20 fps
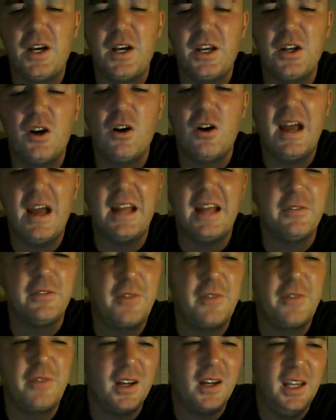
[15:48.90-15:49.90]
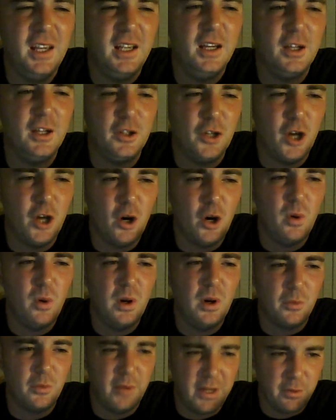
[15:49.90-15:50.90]
it all and fucking no
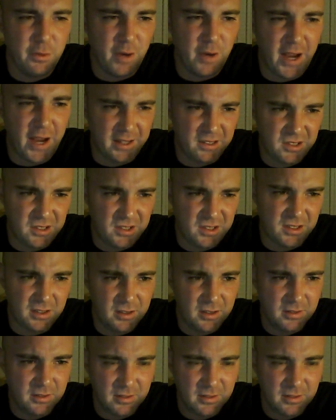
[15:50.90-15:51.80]
regrets.